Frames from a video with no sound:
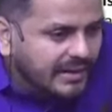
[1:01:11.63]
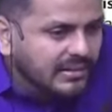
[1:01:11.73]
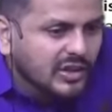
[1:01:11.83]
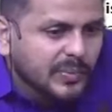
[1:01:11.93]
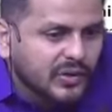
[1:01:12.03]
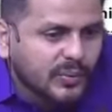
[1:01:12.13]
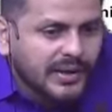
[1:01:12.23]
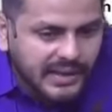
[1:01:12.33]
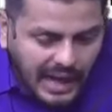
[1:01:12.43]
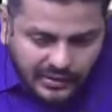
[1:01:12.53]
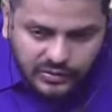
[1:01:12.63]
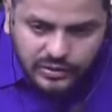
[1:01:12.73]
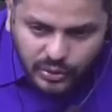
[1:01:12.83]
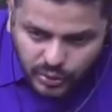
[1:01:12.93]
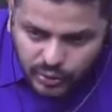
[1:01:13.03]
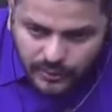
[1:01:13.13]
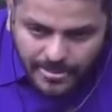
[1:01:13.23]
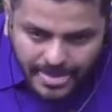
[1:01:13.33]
with a specific task to do.